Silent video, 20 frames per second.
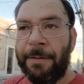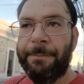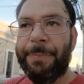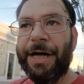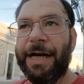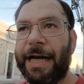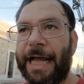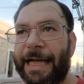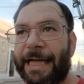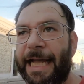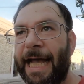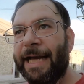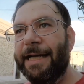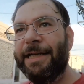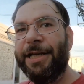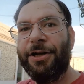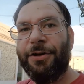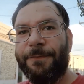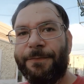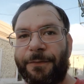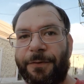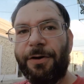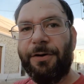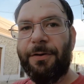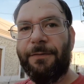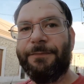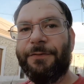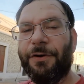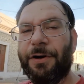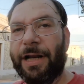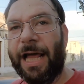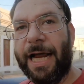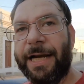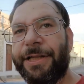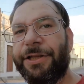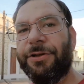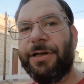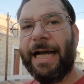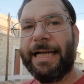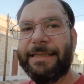But again, you know, for, for a lot
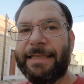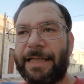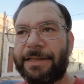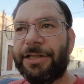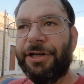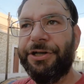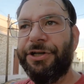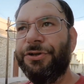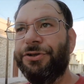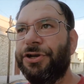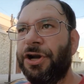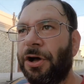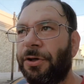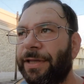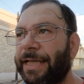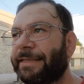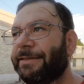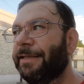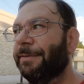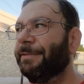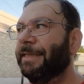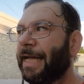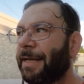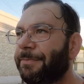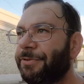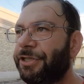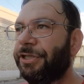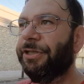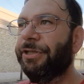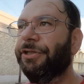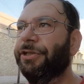of you guys out there, you know that sometimes you,